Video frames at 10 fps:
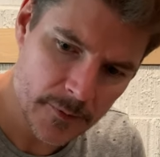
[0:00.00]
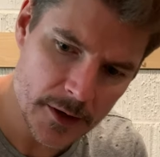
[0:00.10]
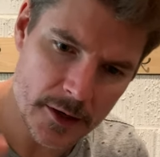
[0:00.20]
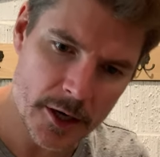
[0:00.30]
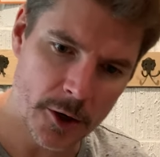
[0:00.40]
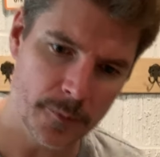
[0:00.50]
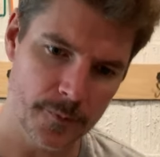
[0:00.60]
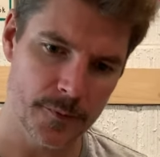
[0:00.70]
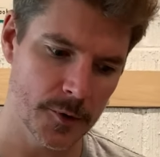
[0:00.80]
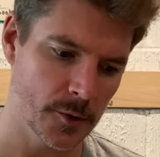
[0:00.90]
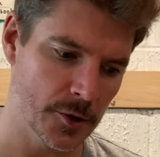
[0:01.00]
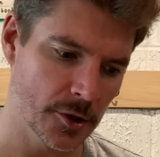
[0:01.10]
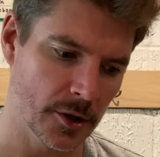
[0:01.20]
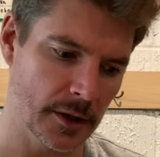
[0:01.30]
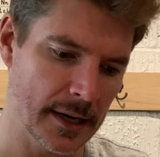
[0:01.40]
There you go. So it
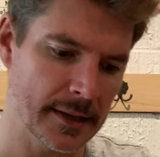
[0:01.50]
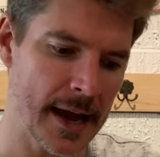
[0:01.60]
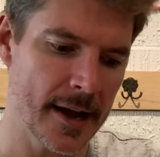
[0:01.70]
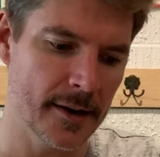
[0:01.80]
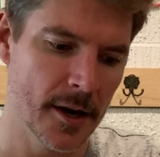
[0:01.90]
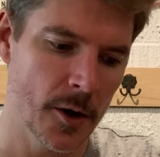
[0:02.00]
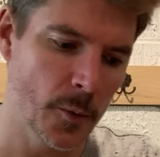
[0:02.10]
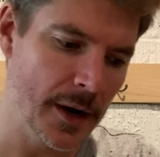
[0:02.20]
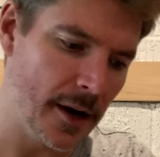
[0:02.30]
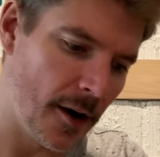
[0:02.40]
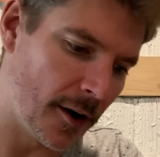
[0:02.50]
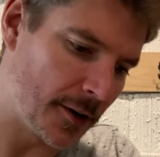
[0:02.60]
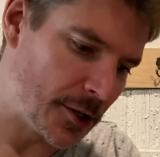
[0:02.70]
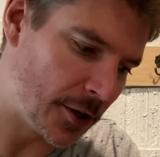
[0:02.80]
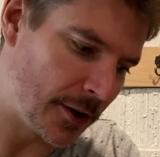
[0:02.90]
should look like that. We are
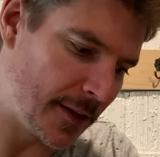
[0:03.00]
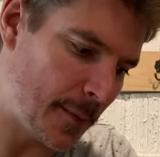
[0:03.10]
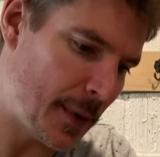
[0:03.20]
turning the